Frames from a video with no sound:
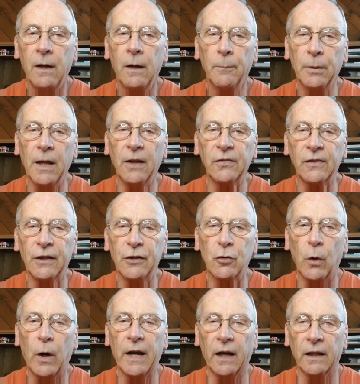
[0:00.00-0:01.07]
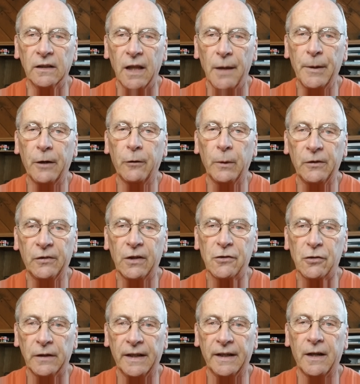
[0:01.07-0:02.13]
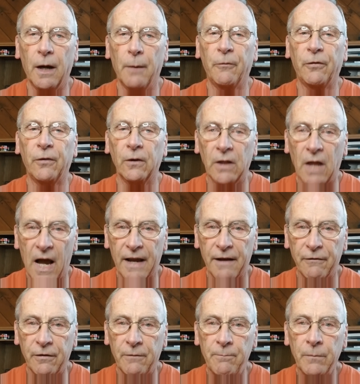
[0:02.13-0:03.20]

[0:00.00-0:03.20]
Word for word: plus enjoy unlimited residual income for life.